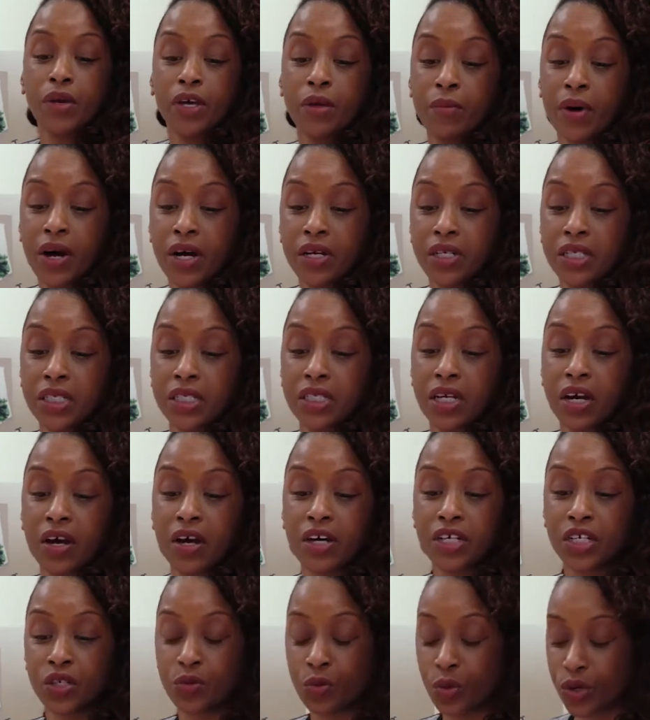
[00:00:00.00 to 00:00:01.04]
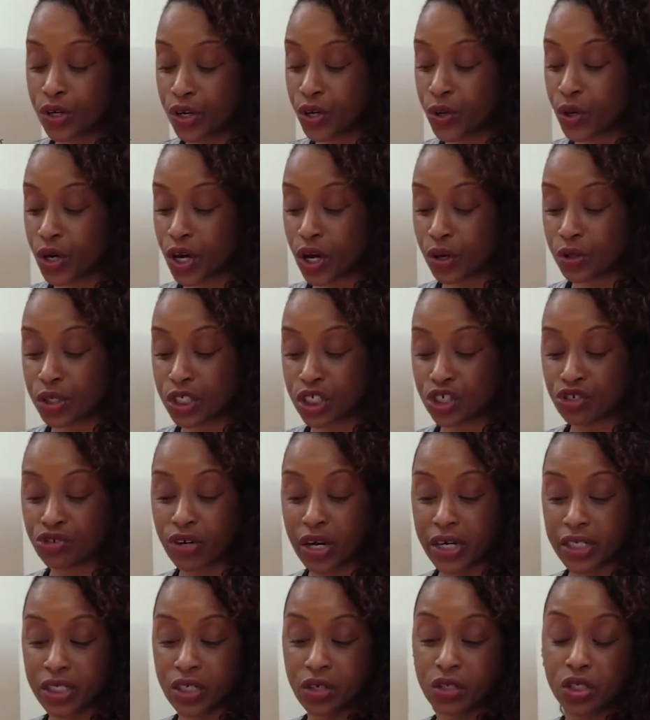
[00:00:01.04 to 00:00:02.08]
but you might decide you want to go
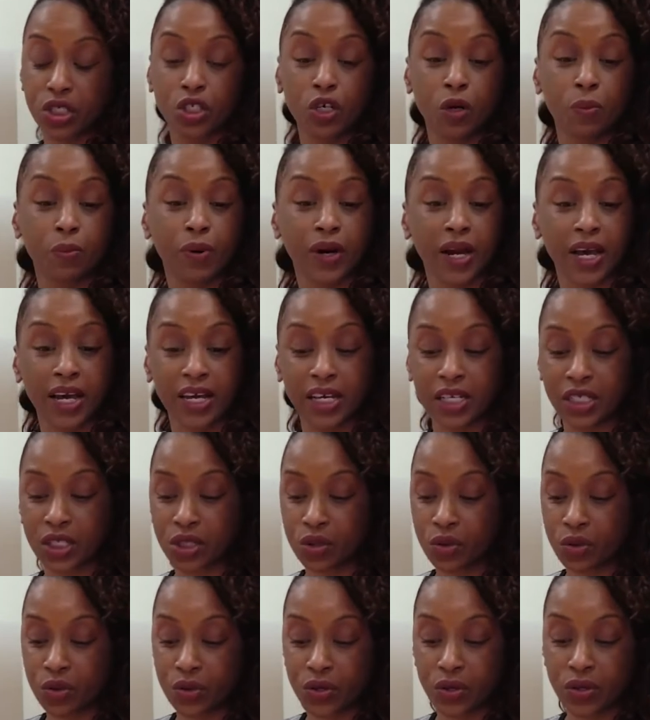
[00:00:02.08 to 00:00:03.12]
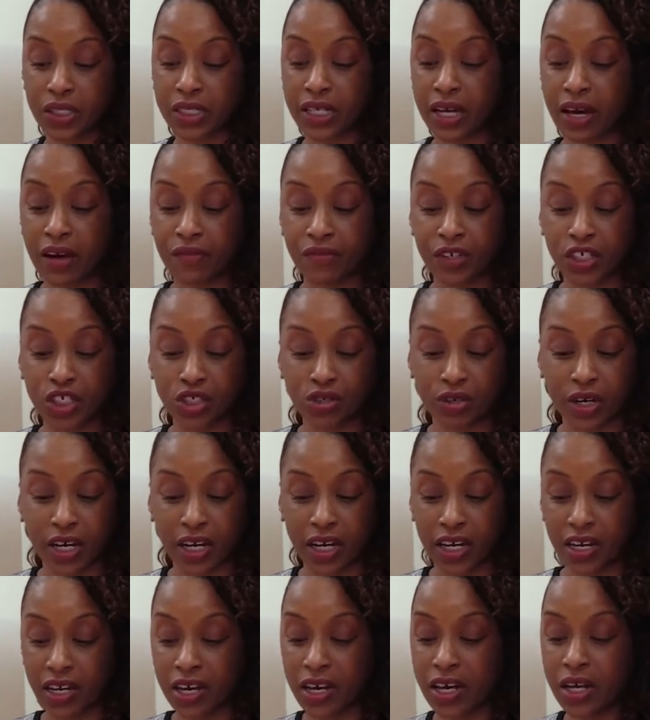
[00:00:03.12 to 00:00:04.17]
straight onto your plate or your serving
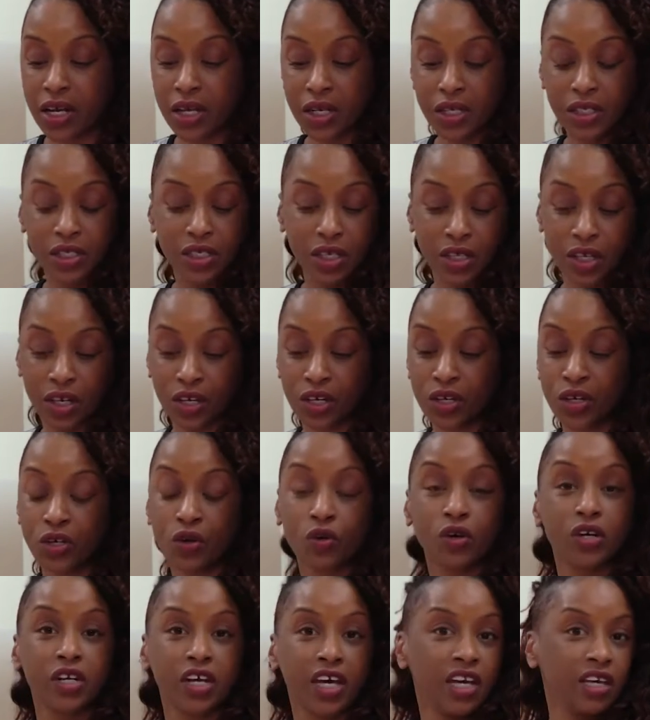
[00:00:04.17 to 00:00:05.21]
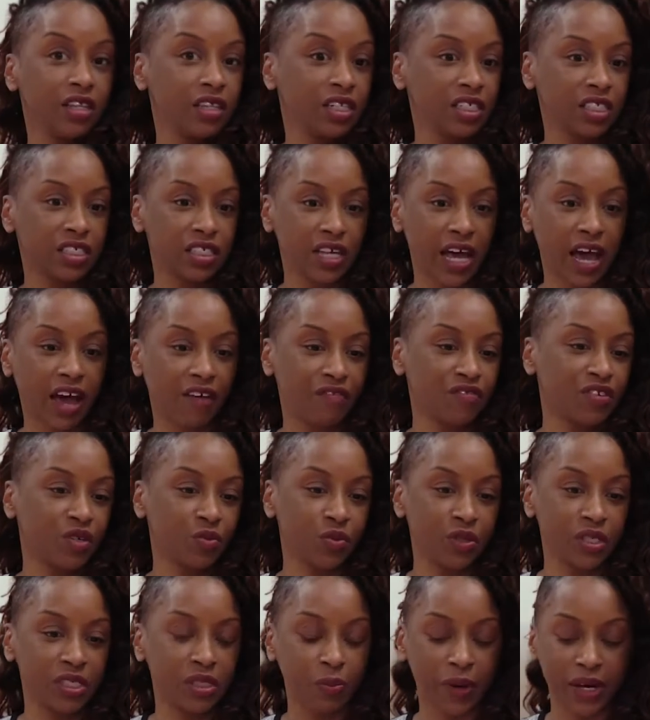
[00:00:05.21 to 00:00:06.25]
tray so that you're going to eat this
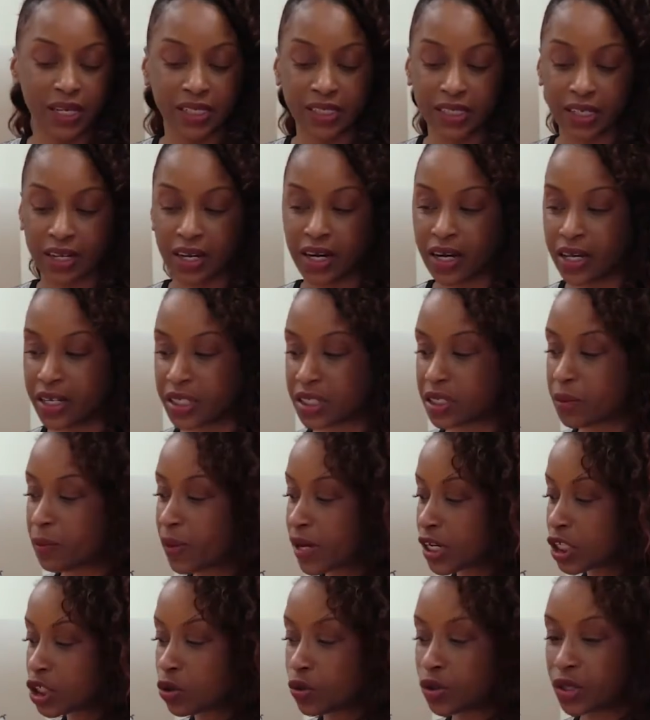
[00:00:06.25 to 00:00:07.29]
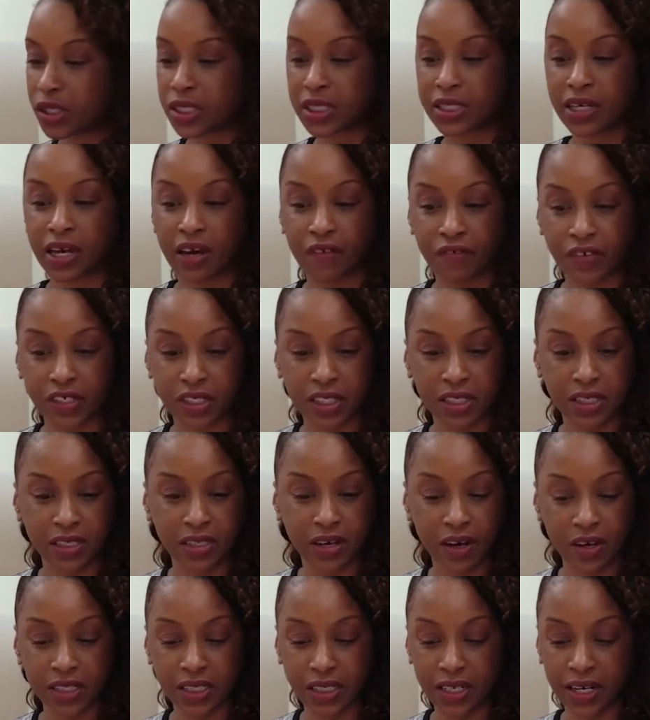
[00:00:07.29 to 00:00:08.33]
afterwards basically. So make sure your surface is
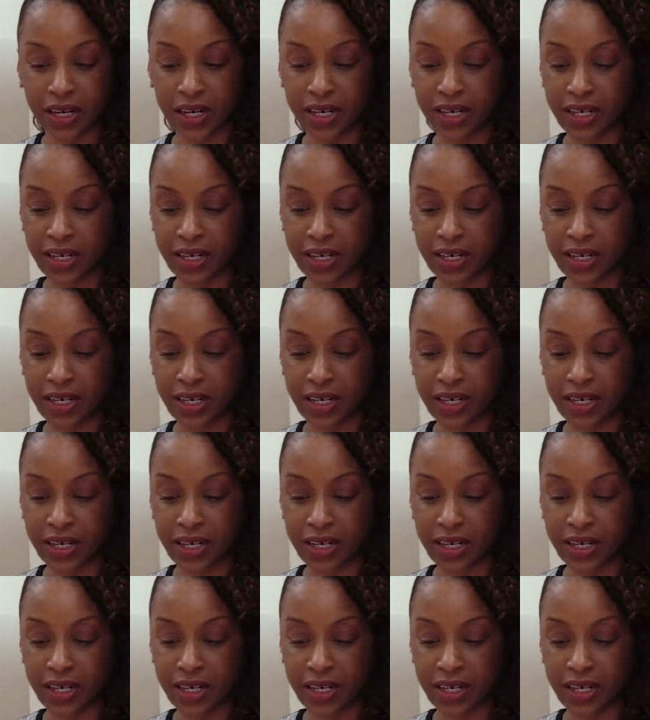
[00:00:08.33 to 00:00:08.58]
nice and